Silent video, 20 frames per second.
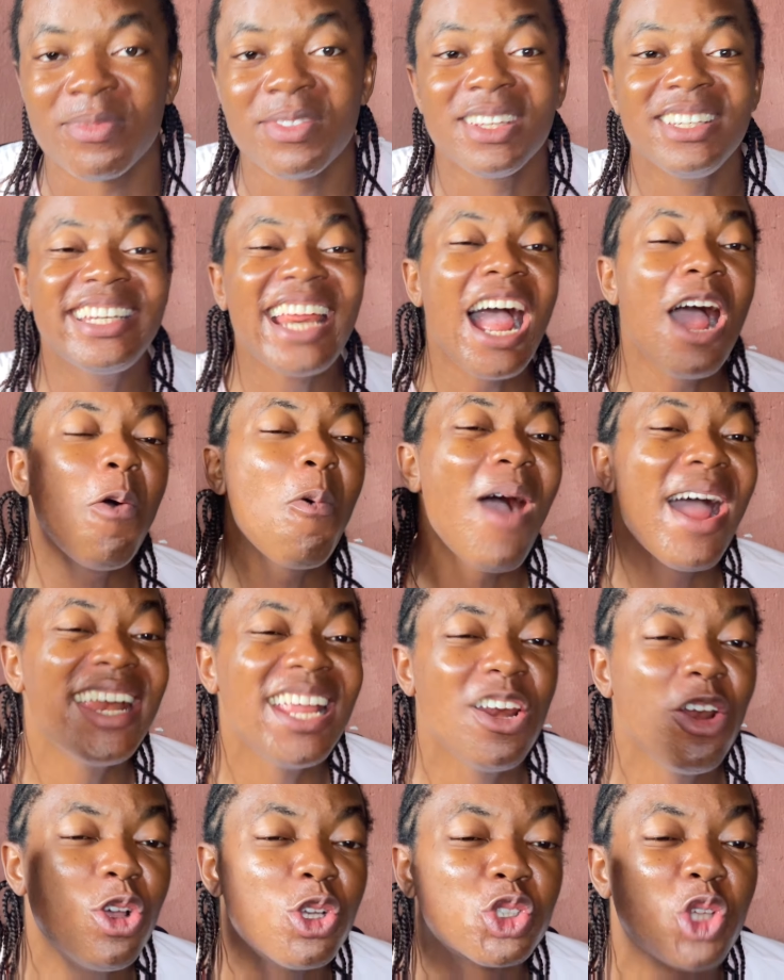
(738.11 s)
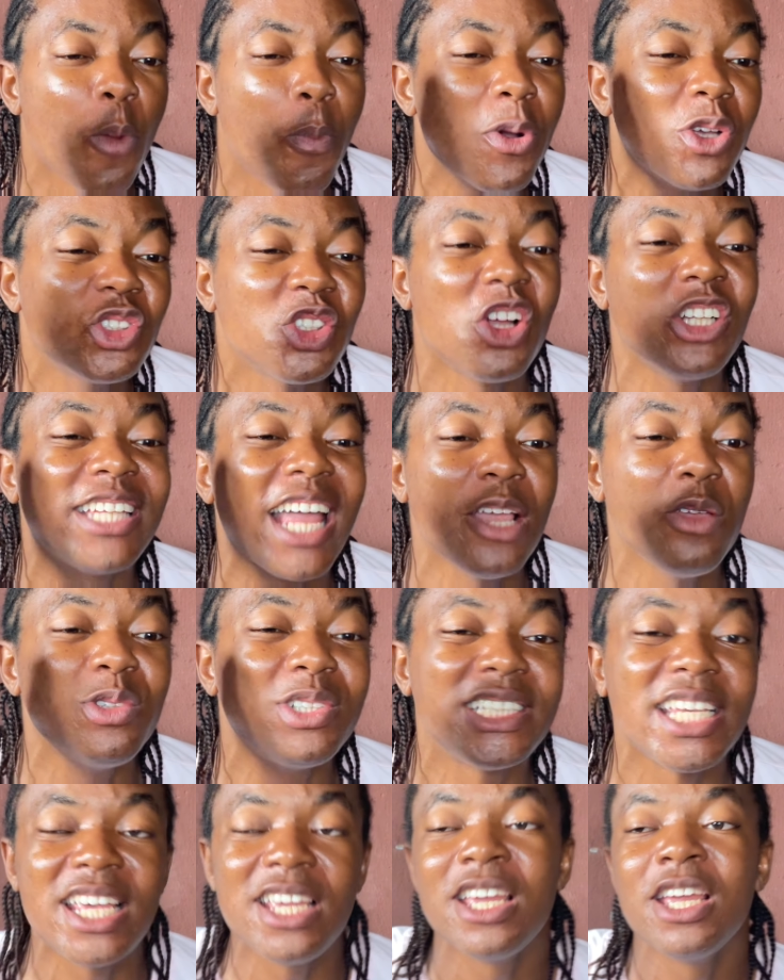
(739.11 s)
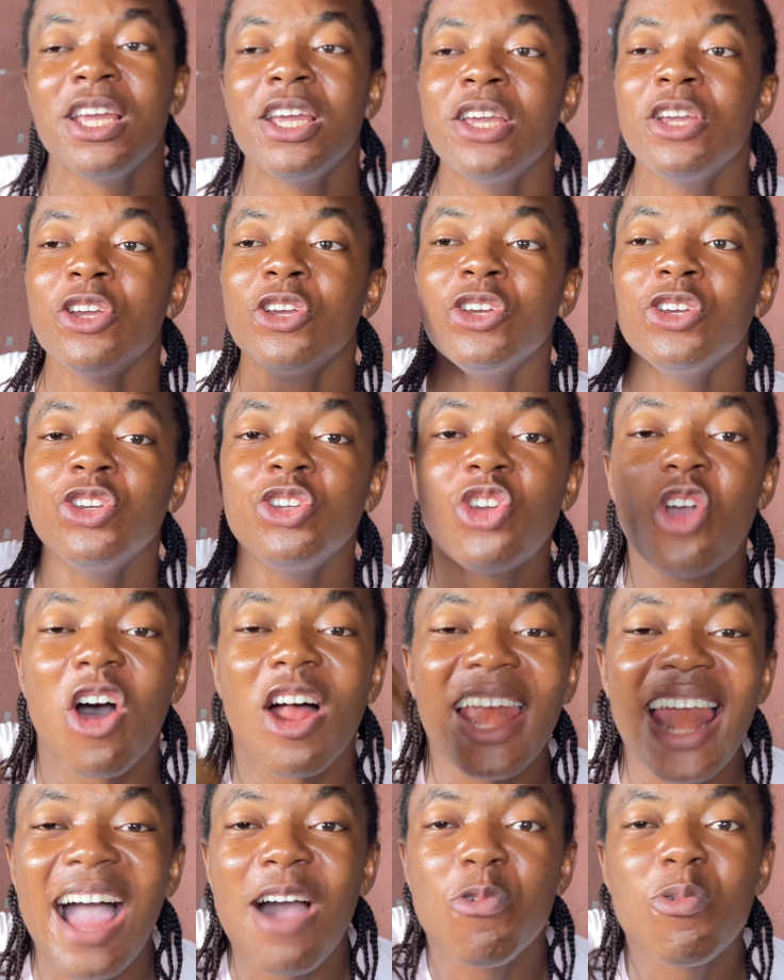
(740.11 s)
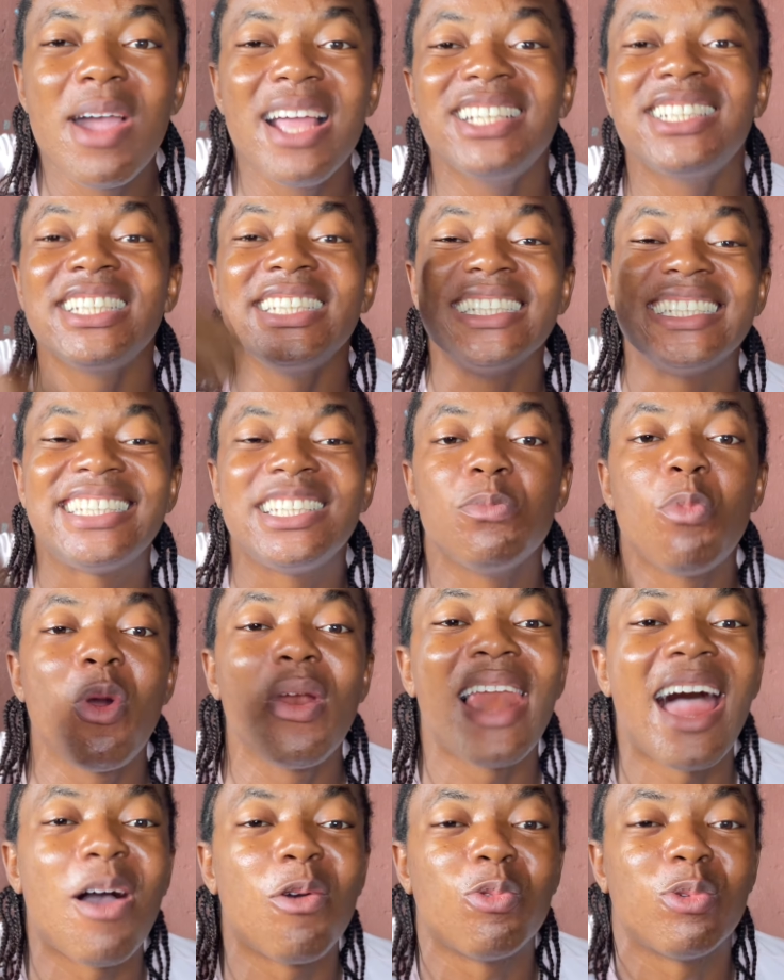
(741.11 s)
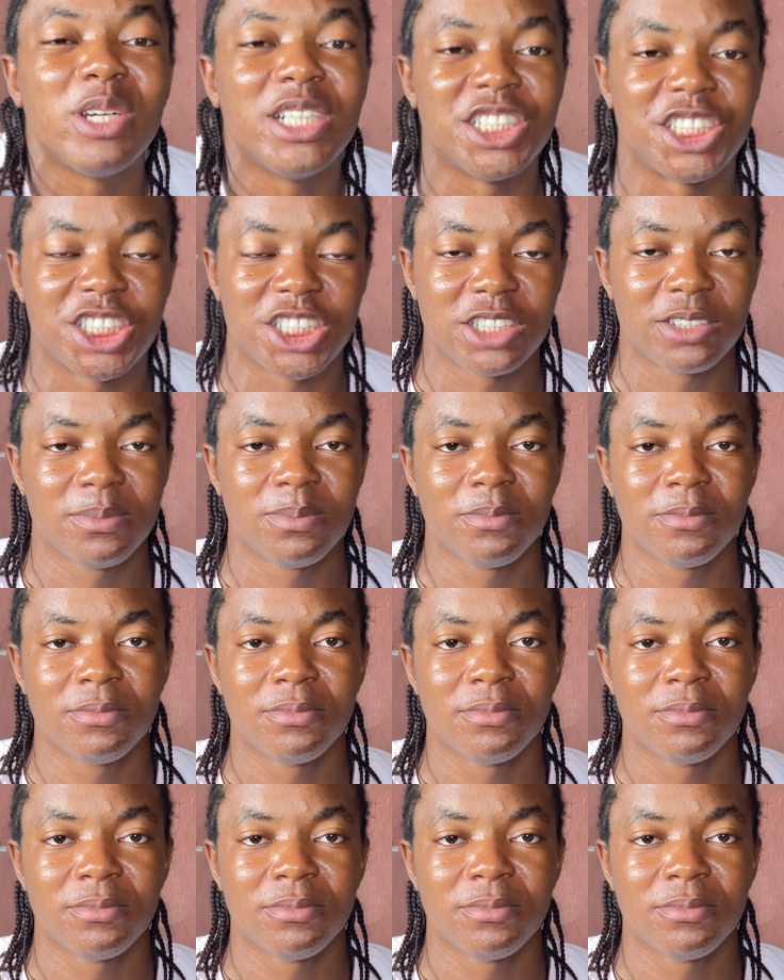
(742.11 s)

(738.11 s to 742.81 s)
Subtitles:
That one alone supposed don't tell you say your language is Igbo language